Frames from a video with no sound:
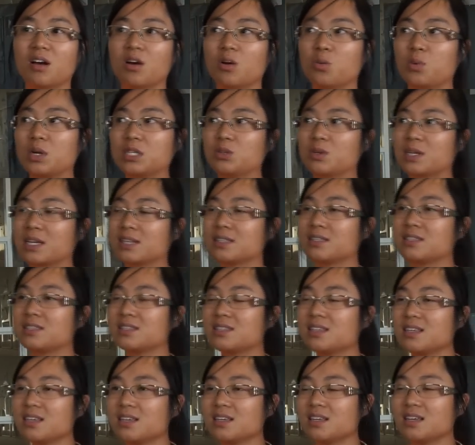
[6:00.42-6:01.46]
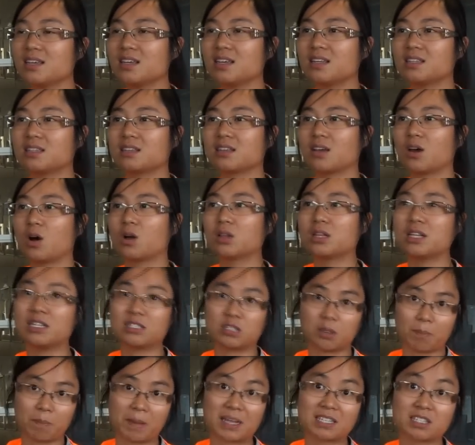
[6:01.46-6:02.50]
what you can see, it's only
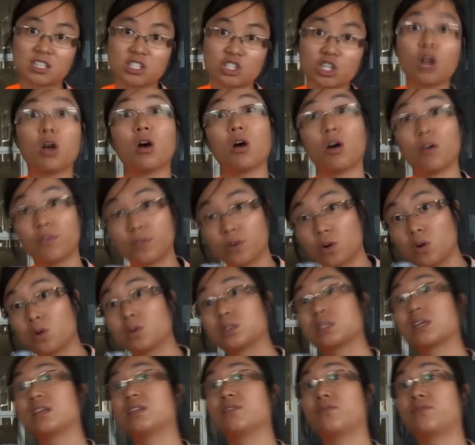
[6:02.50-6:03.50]
the passenger. Of course, it